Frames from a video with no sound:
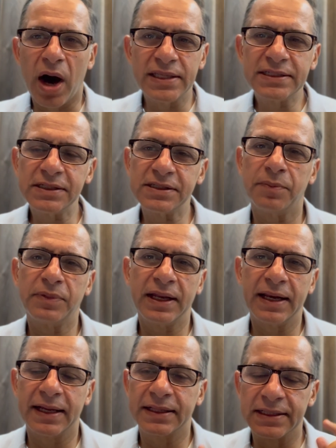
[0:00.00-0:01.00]
answer something
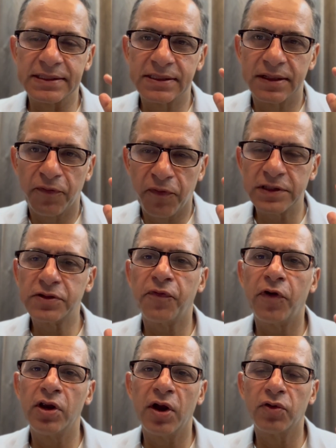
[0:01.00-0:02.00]
like this, first of
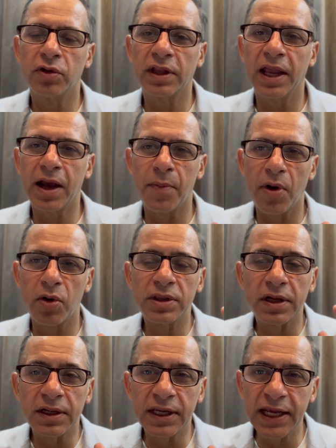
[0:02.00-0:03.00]
all, you have to think about
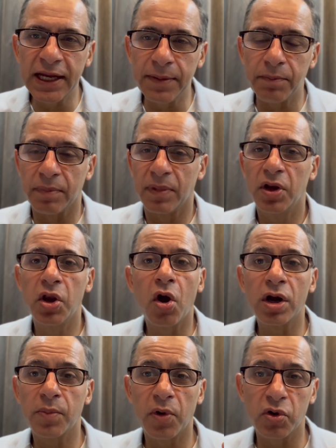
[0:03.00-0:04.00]
the team,
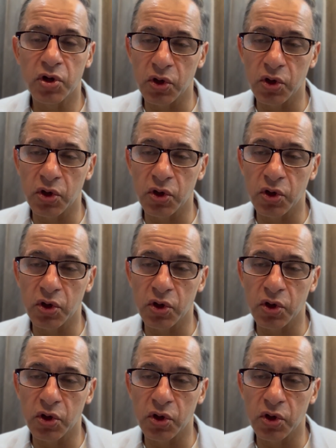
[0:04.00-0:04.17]
not about